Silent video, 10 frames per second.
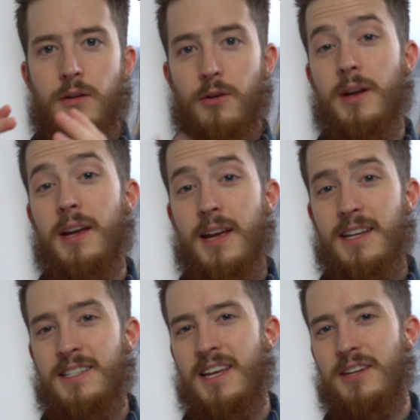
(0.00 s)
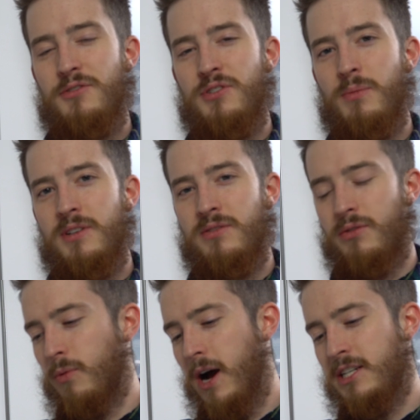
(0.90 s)
Okay guys, thank you so much
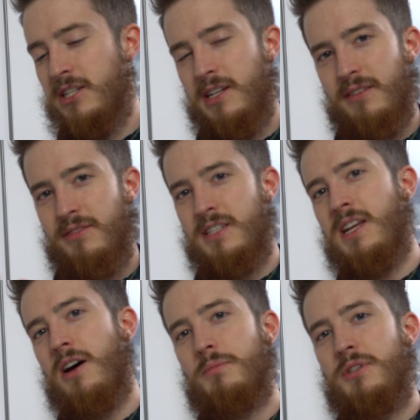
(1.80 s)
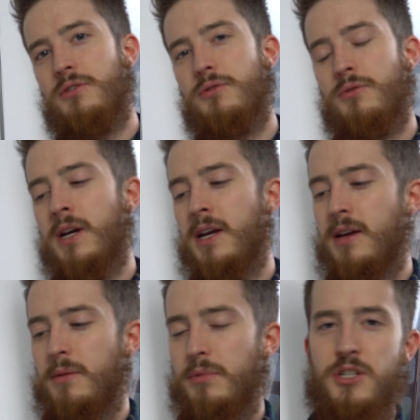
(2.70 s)
for watching. If this helped you,
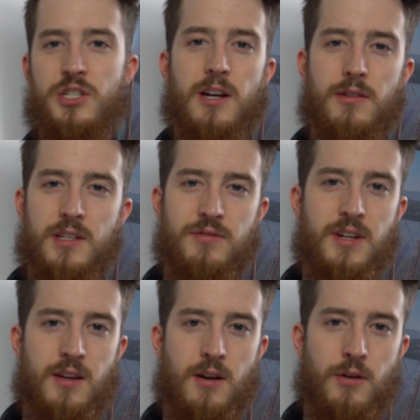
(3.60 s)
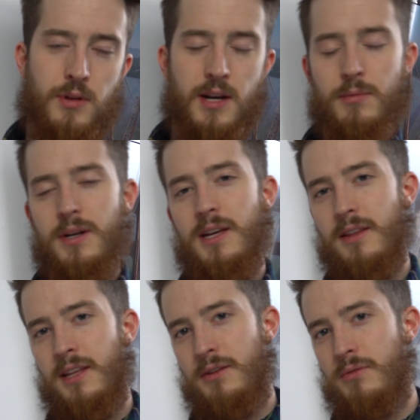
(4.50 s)
please share this video with anybody
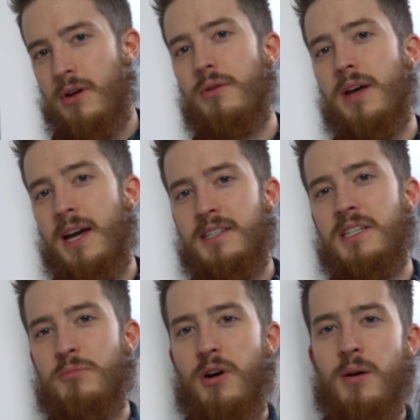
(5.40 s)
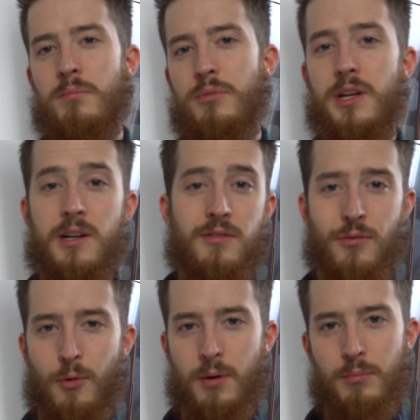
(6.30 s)
out that you know that has this problem. Put it in a
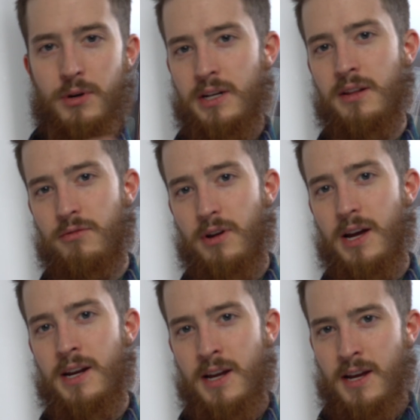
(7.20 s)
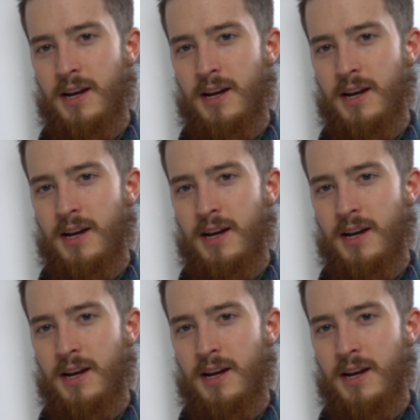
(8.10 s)
forum, put it in a thread,